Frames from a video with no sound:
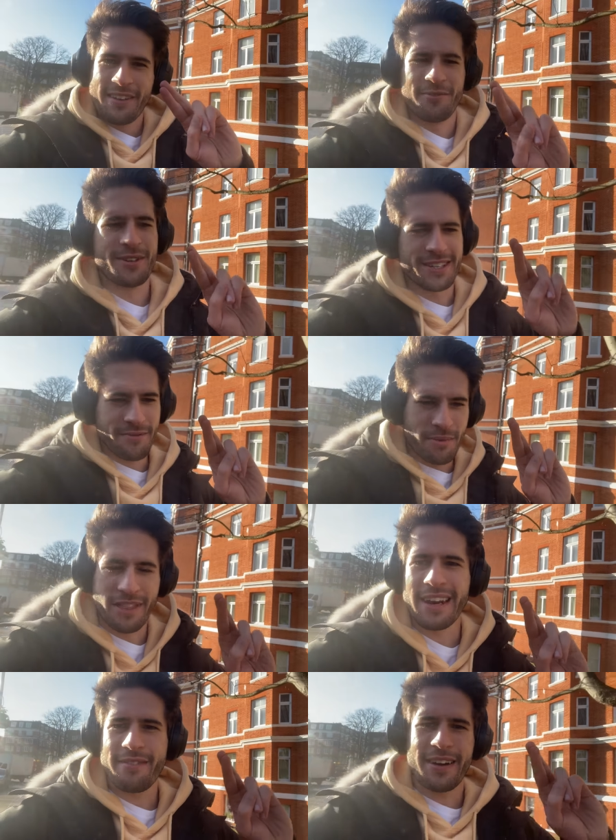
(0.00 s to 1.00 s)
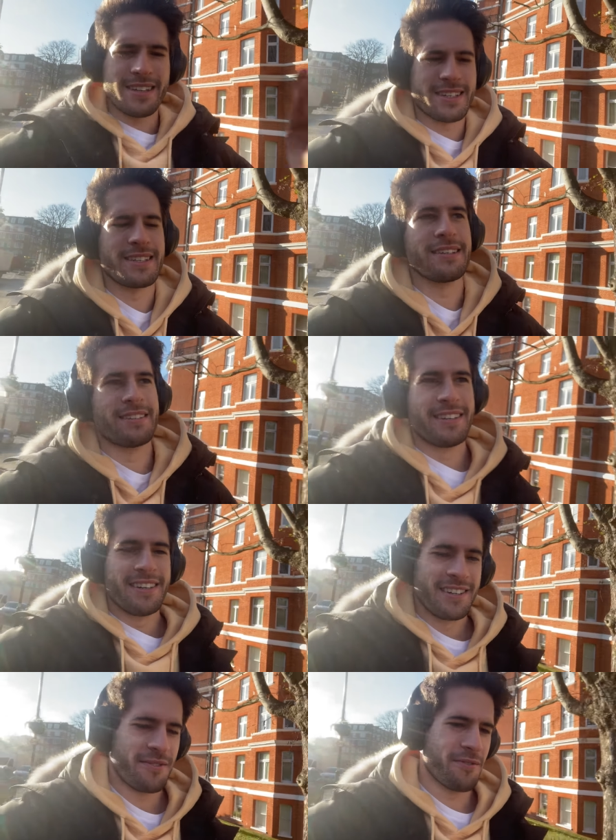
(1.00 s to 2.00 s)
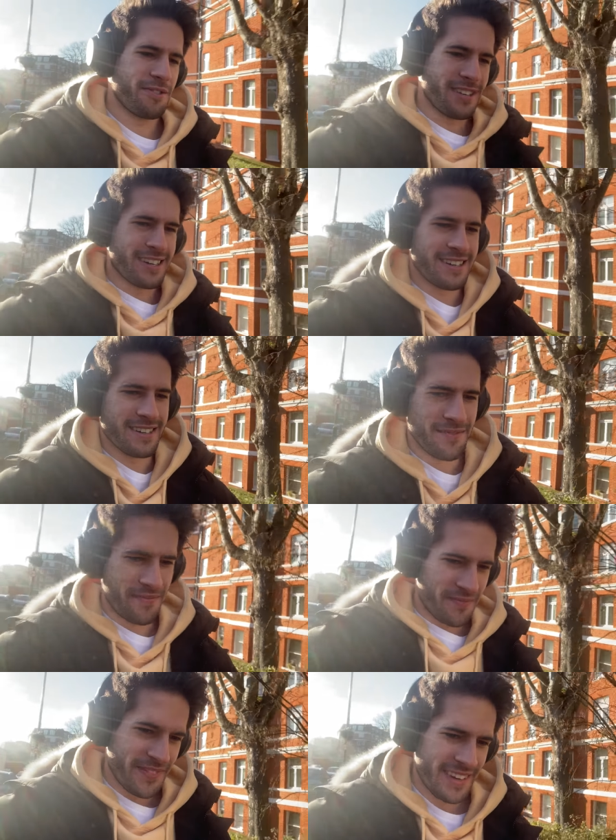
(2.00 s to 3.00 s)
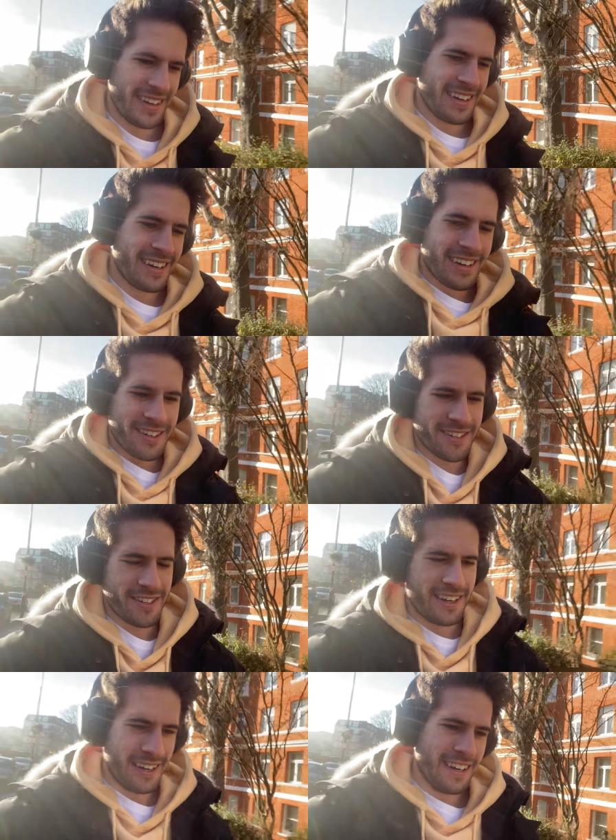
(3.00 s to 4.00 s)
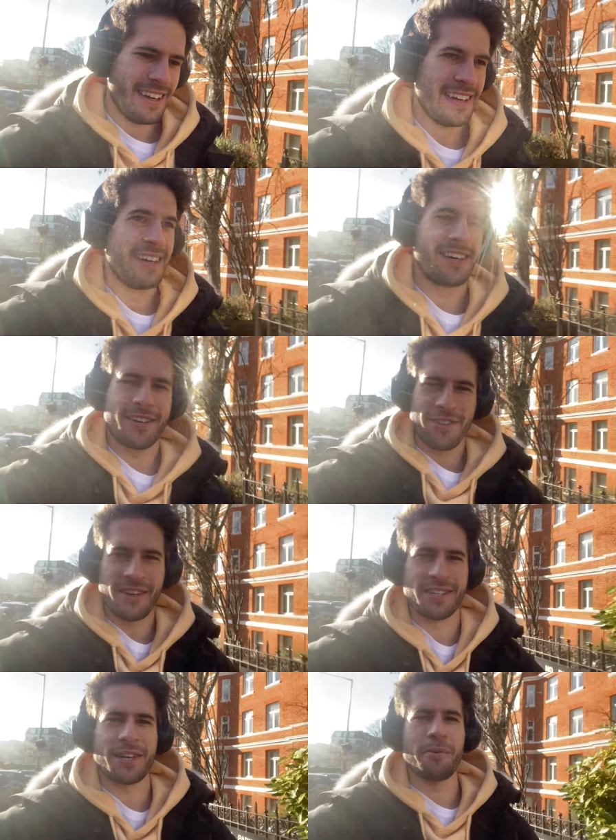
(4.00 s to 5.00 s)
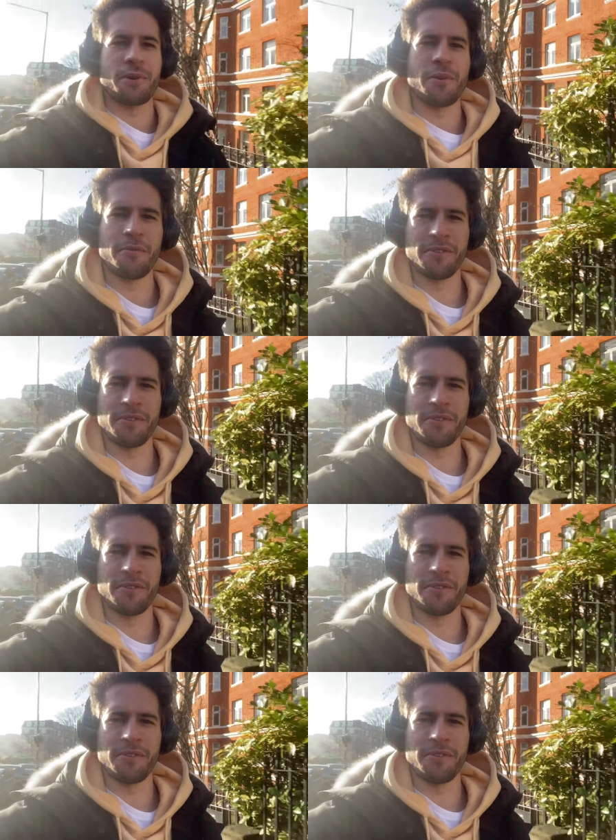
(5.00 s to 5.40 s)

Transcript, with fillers: What is it? Pathetic fallacy. But uh, good, good things coming. for